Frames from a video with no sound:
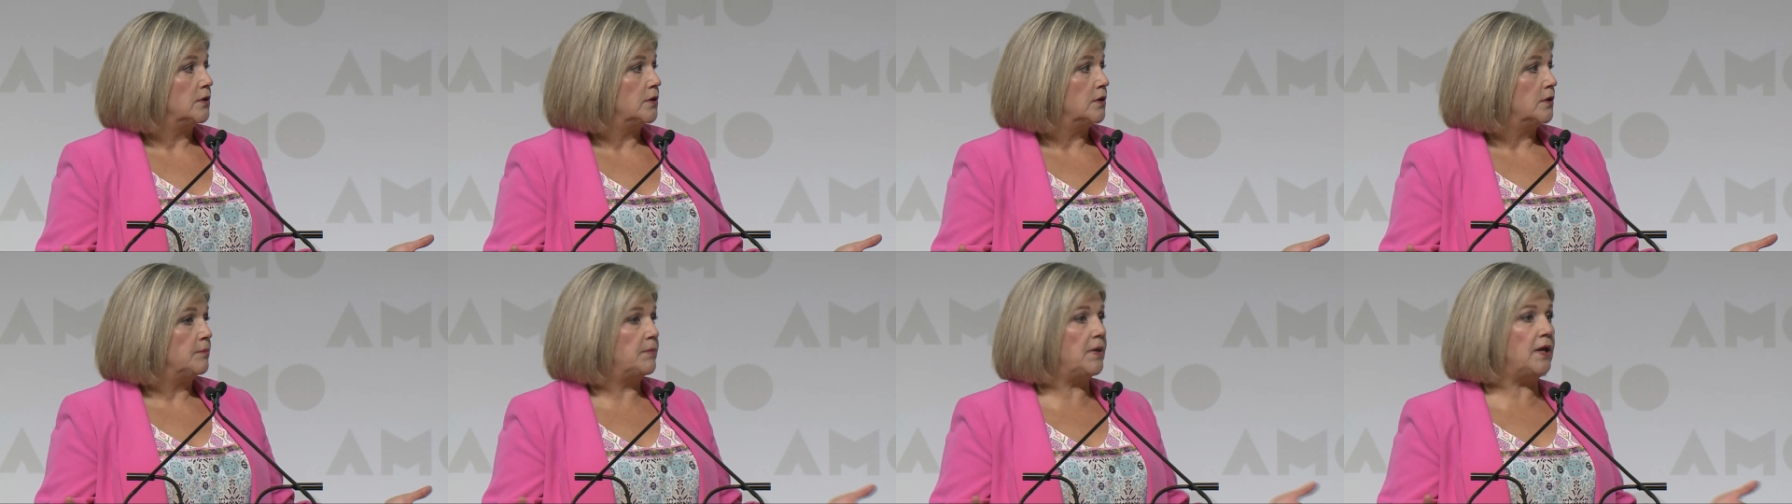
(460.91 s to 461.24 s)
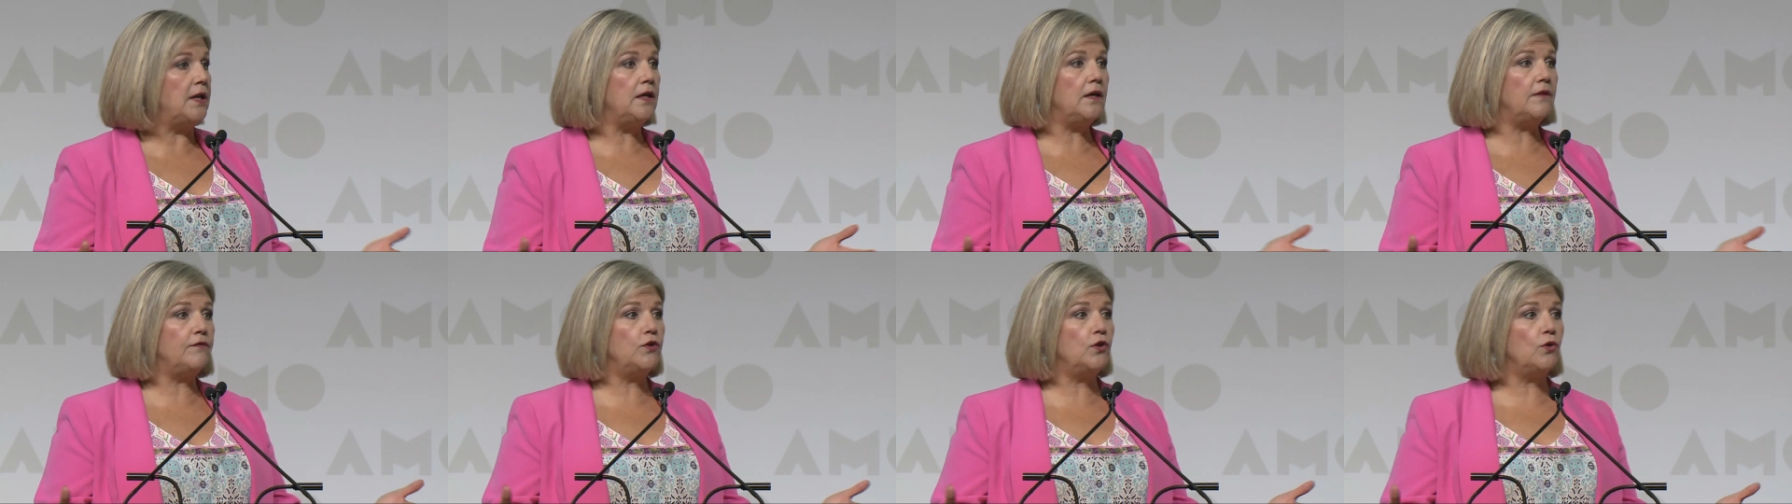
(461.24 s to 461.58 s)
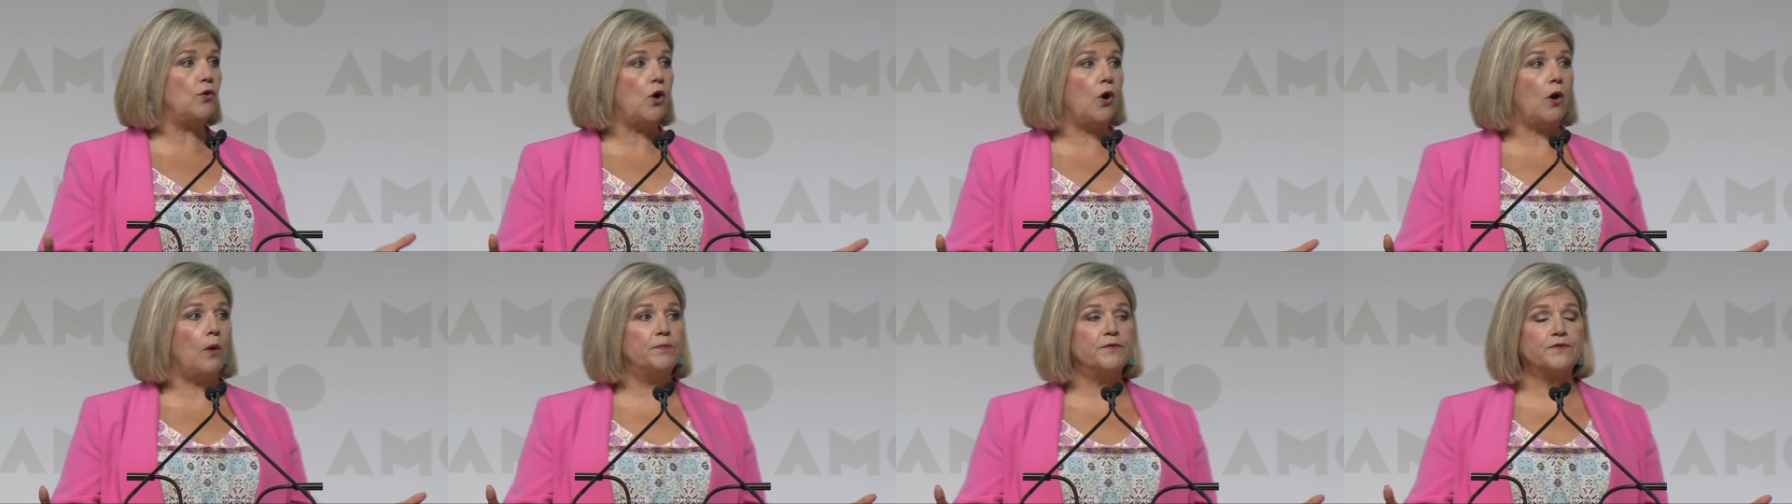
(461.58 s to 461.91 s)
Many of you
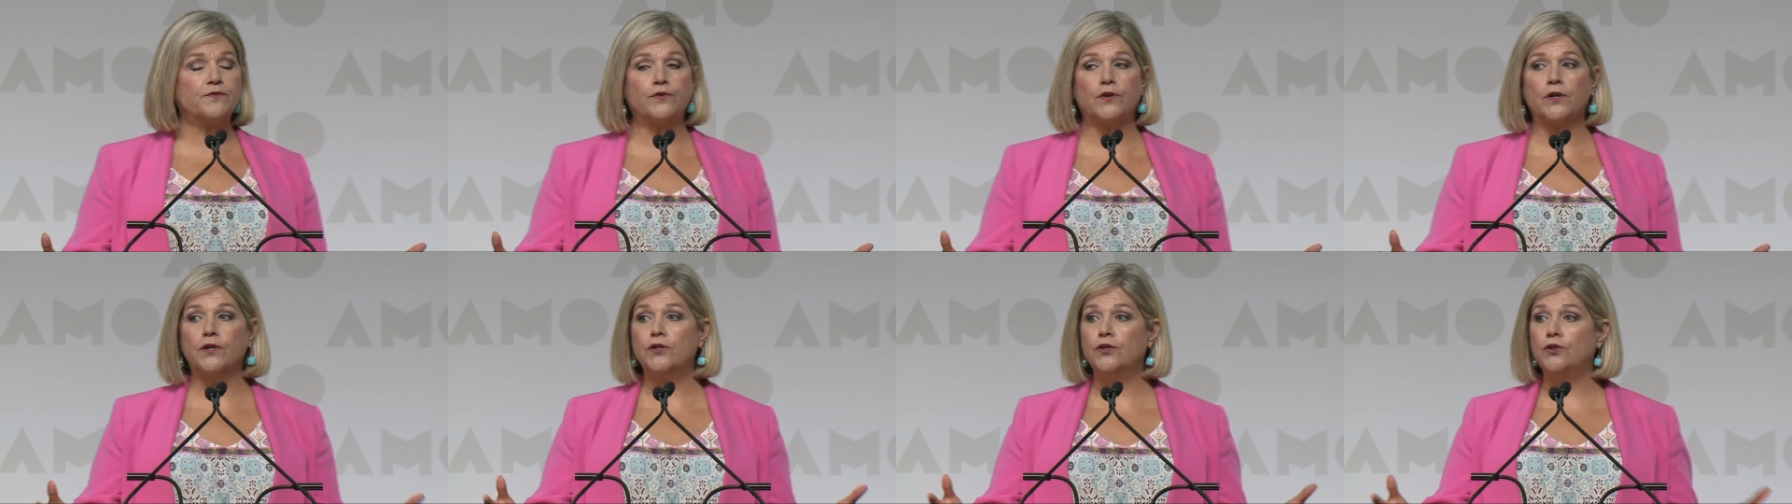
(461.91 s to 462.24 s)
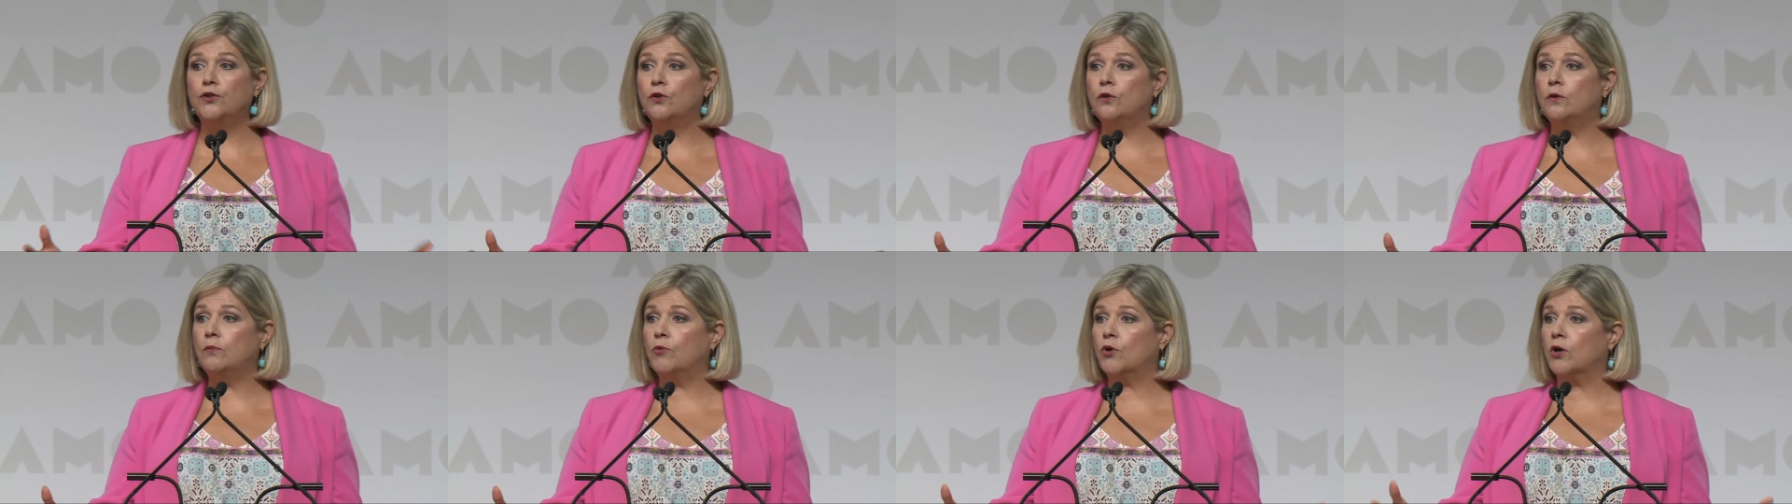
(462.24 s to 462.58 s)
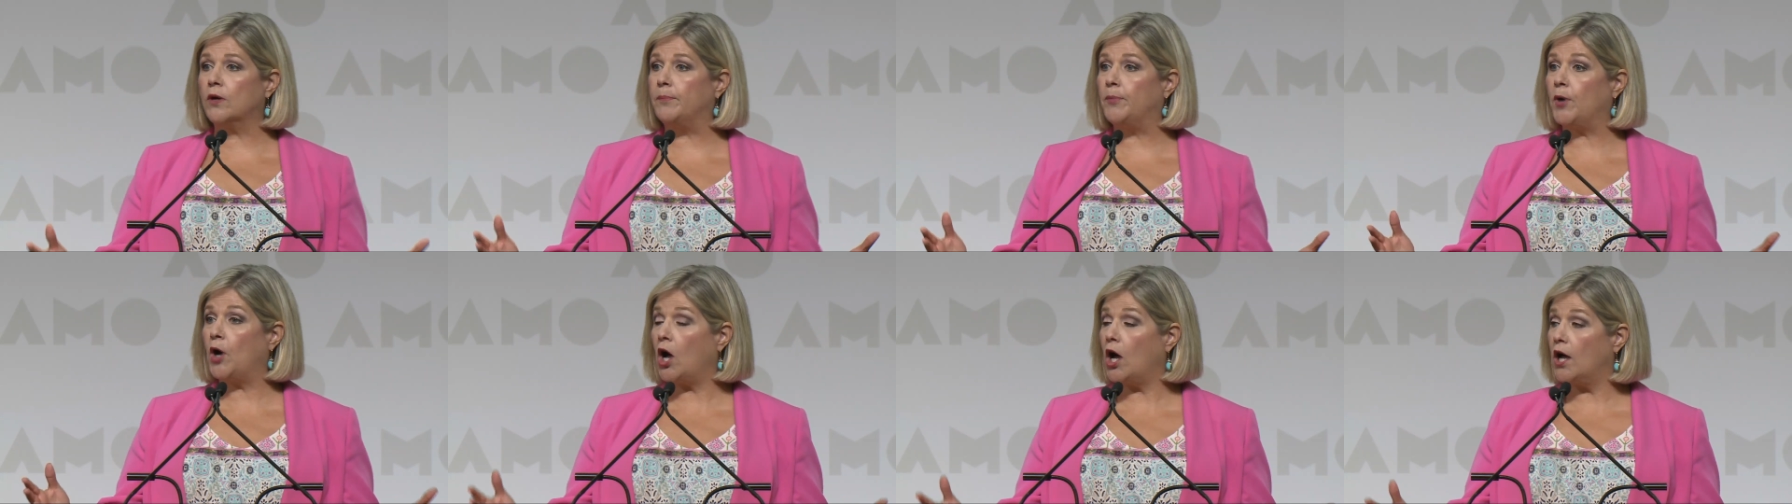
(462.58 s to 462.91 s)
hoped for a new, more
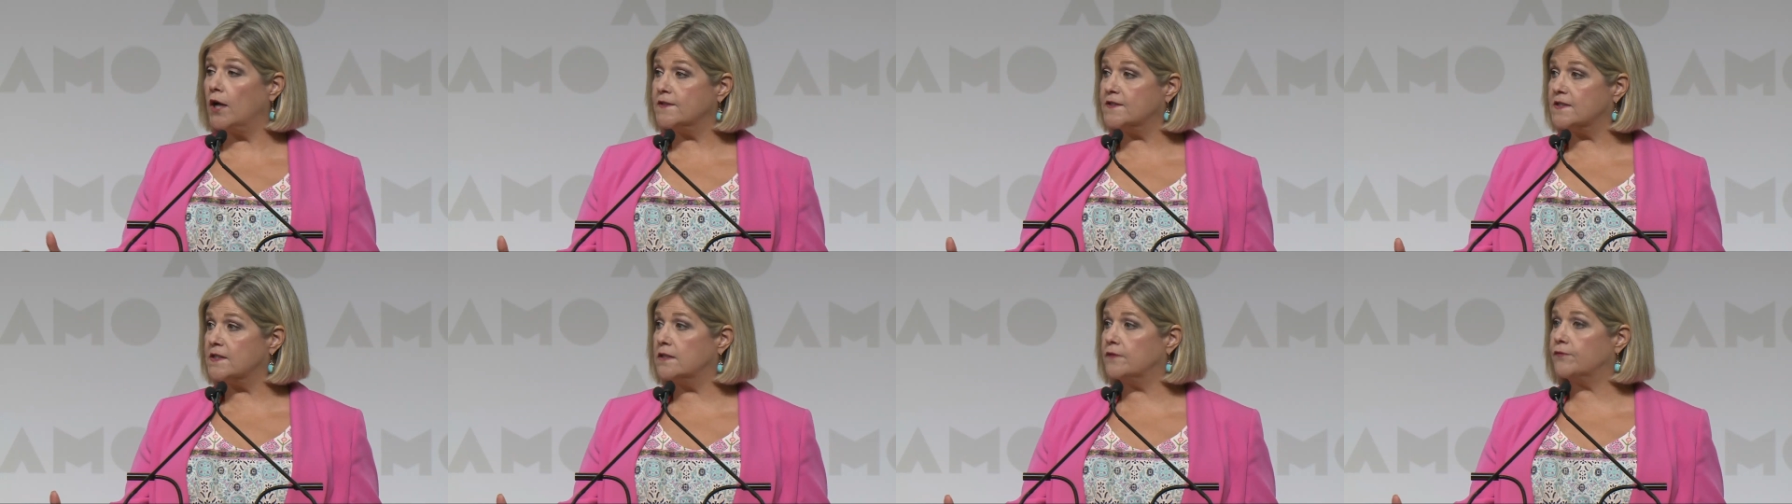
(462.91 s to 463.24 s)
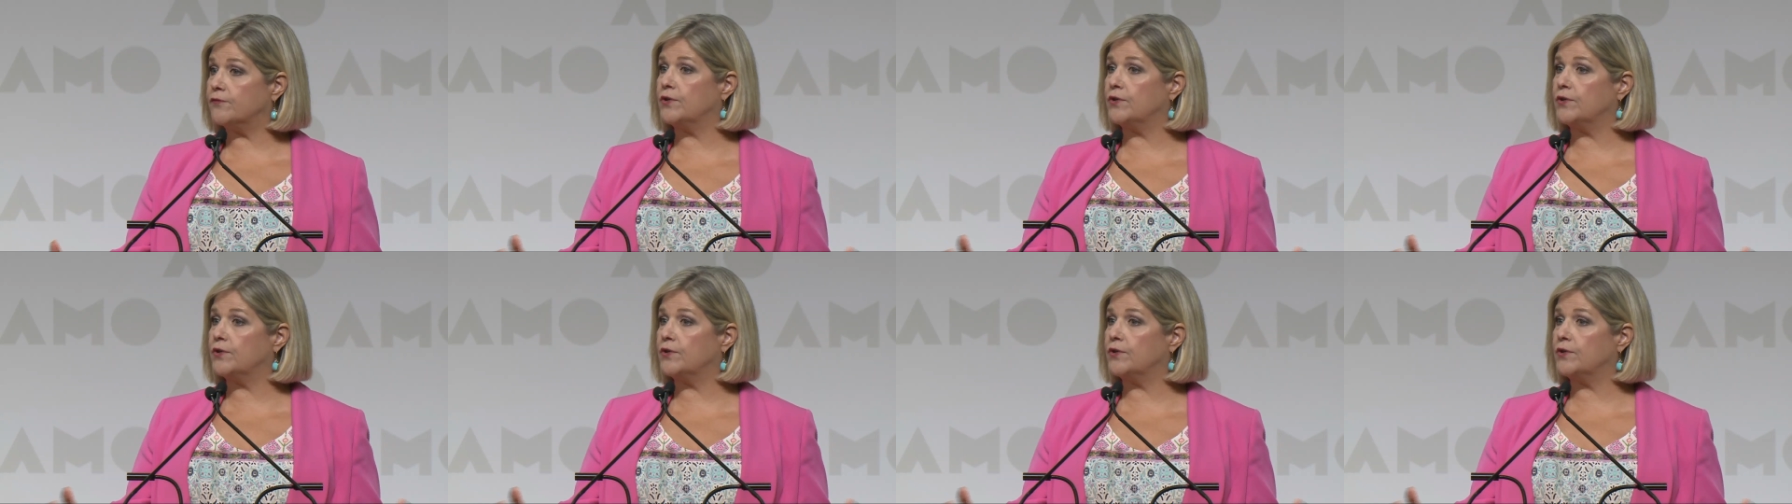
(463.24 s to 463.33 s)
positive